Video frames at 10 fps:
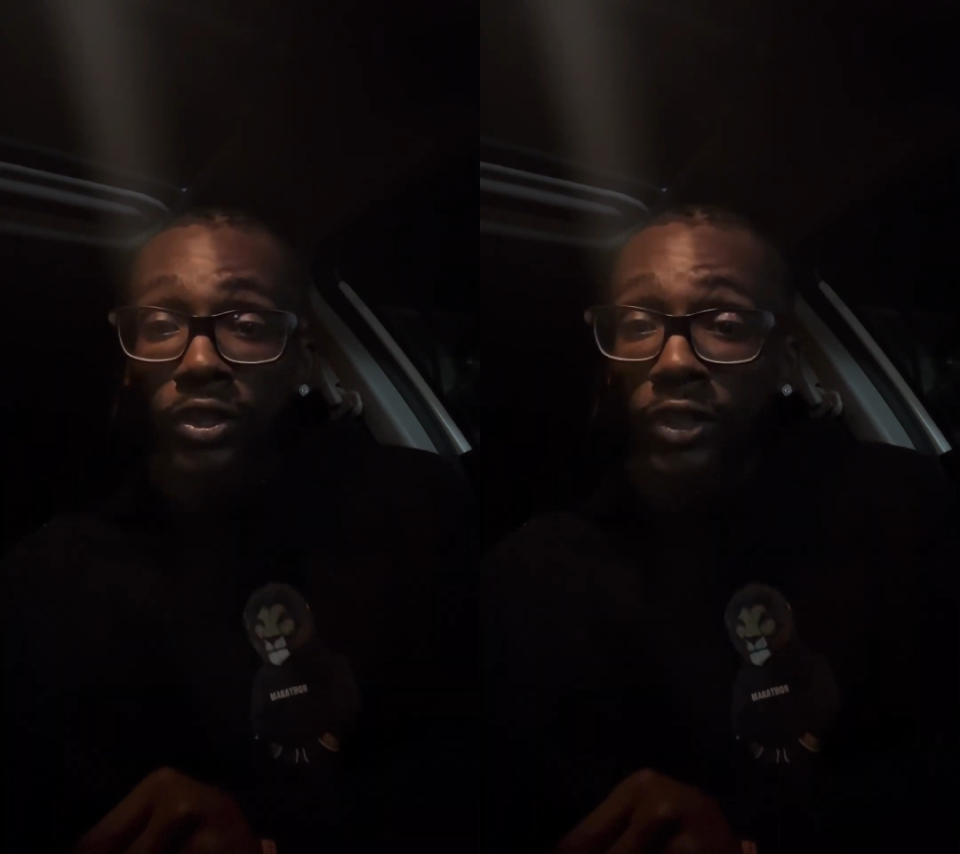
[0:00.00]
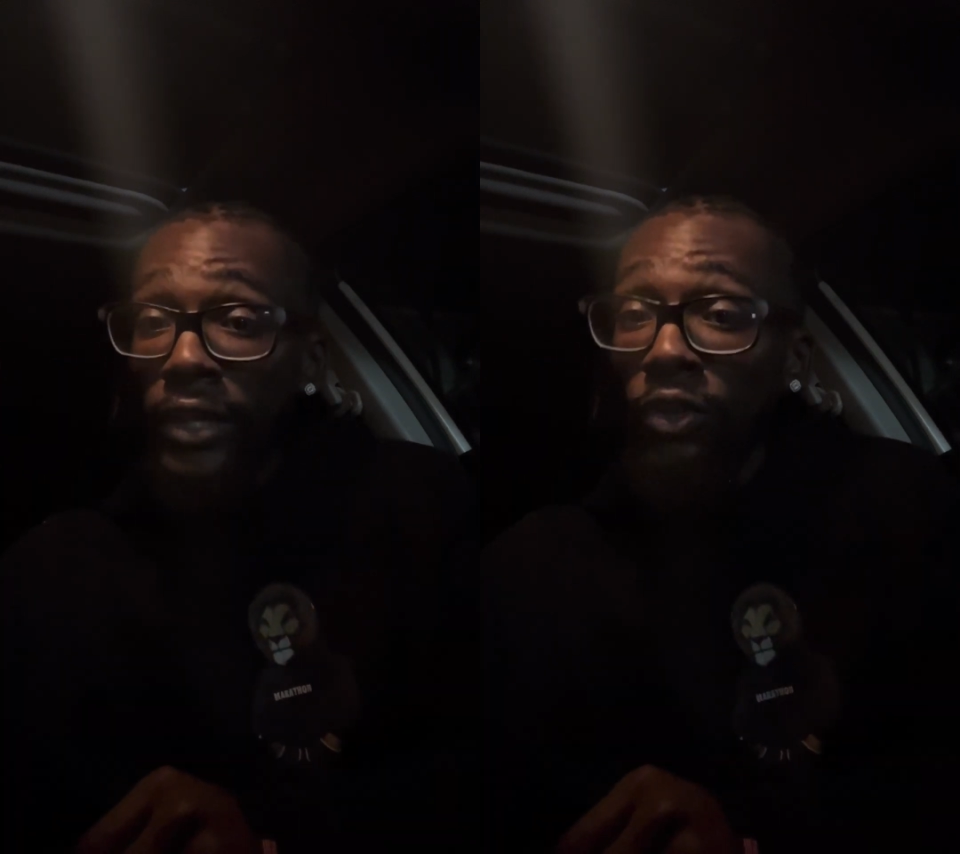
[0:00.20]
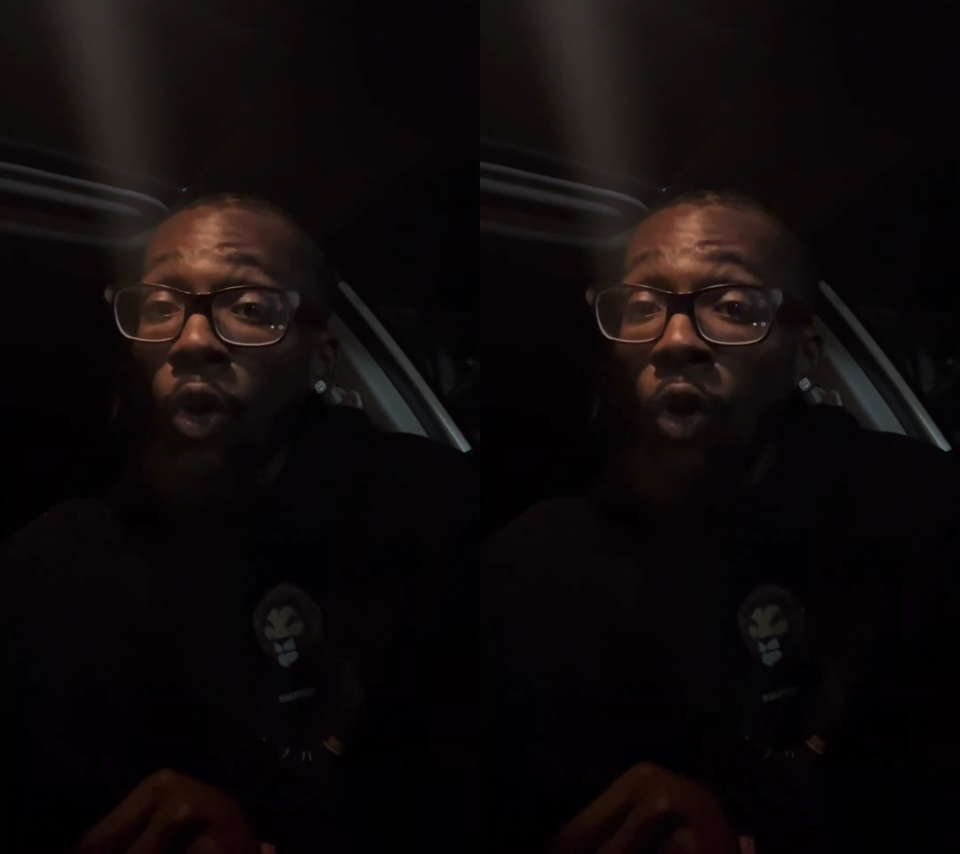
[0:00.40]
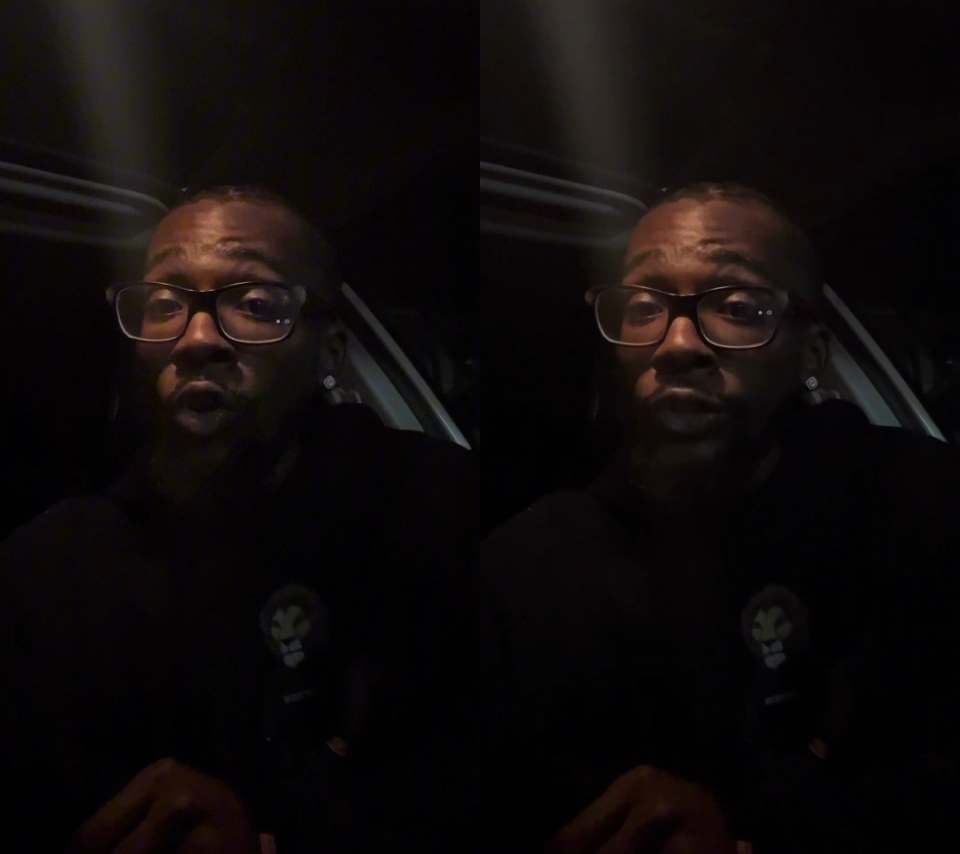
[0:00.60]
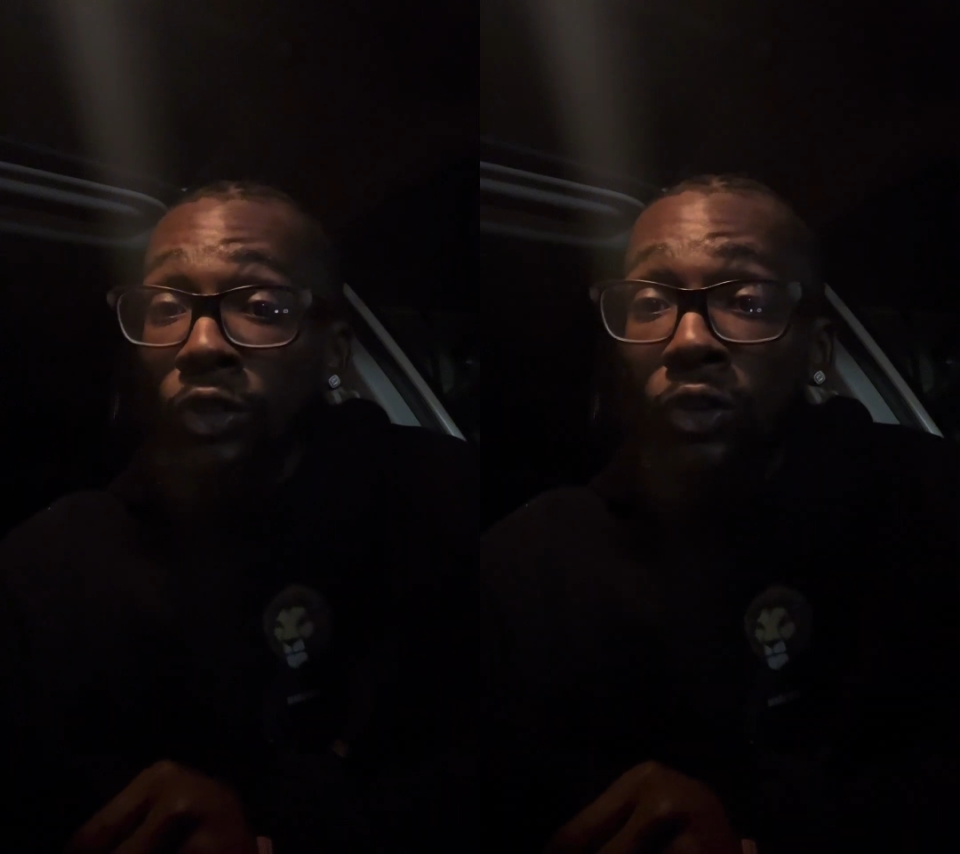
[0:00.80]
that's all
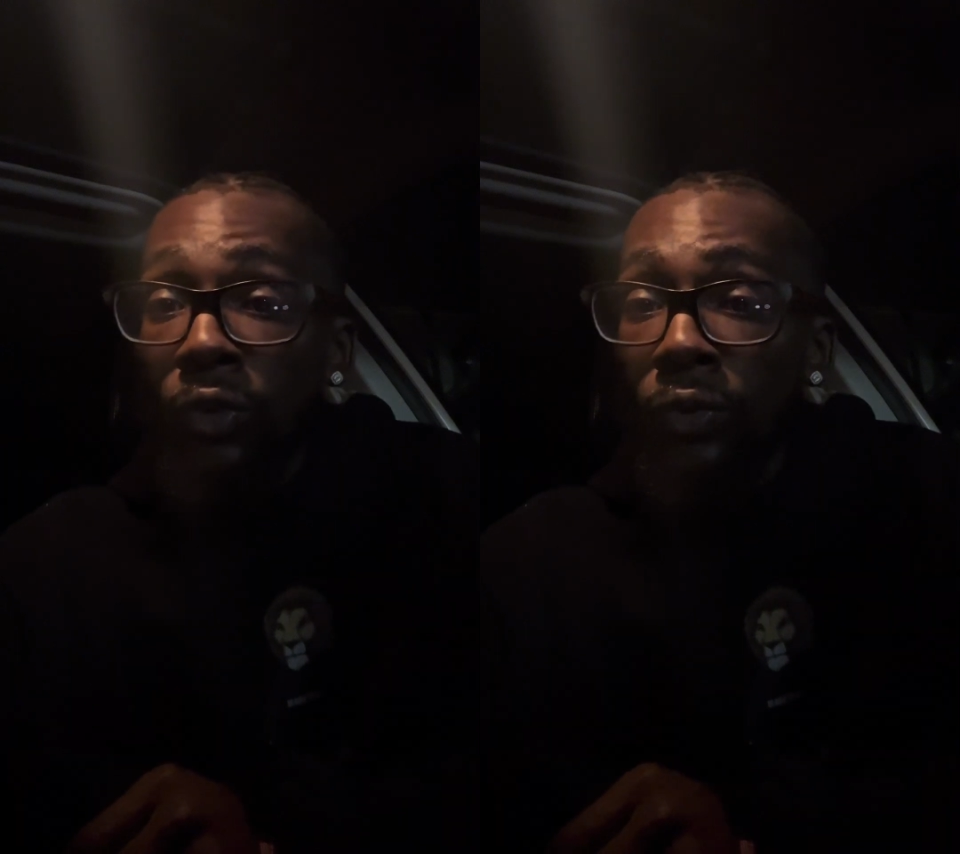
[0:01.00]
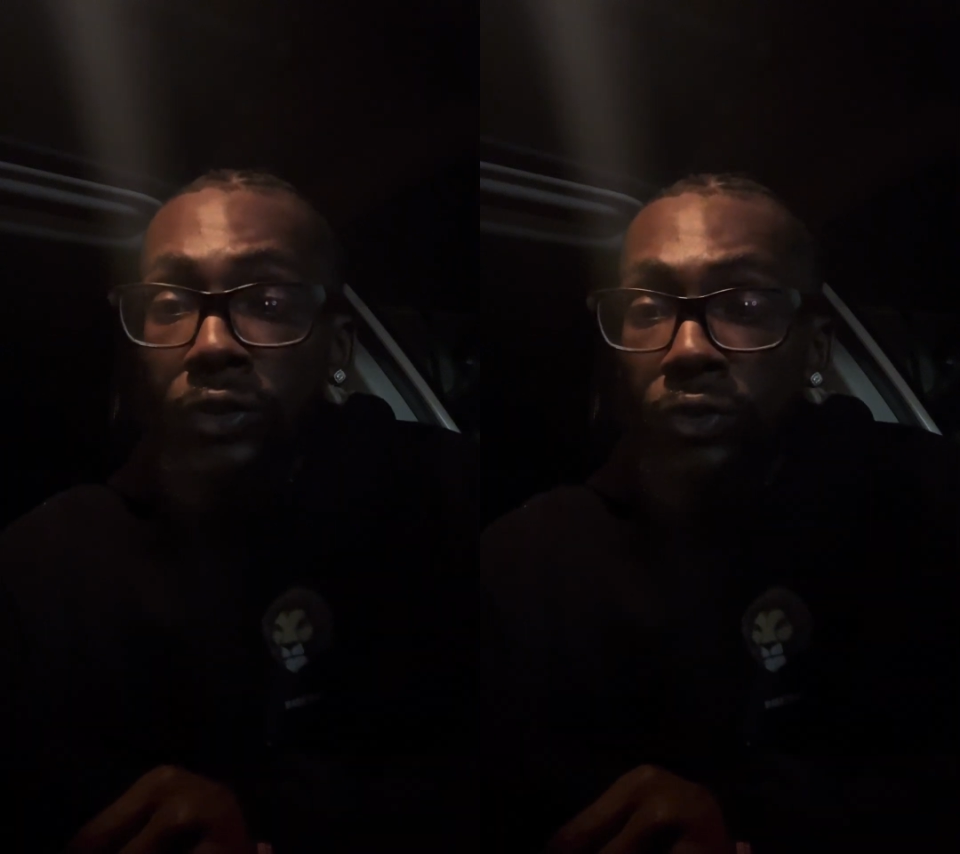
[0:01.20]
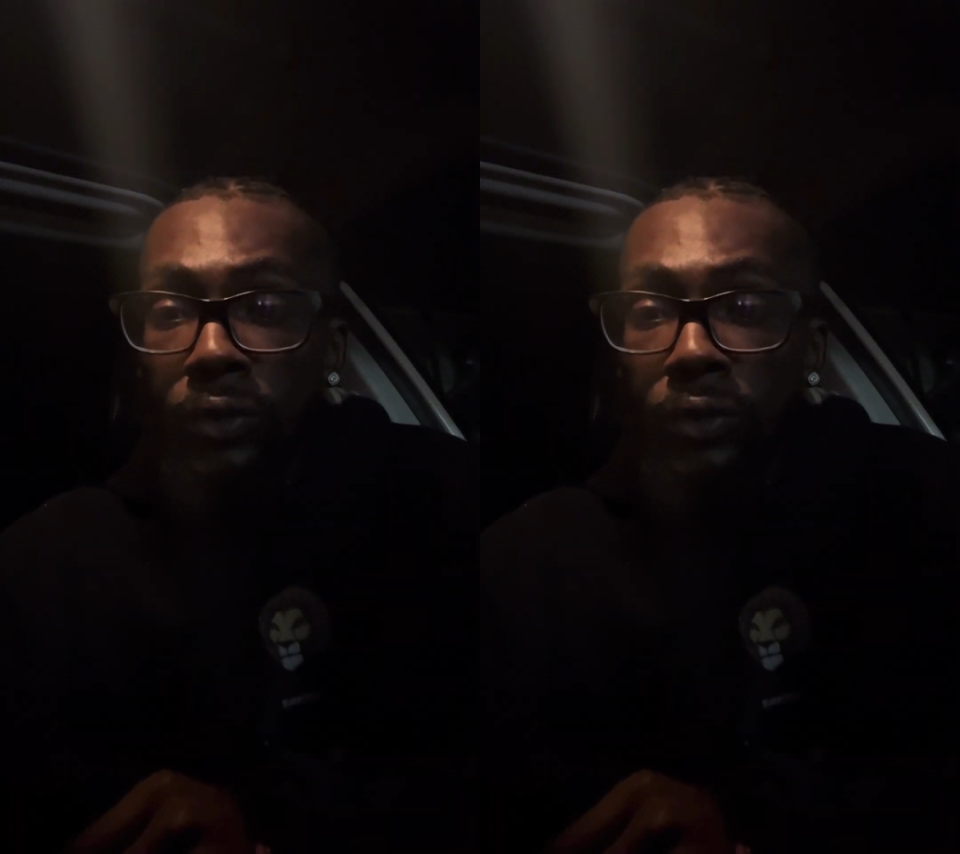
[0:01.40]
you're going to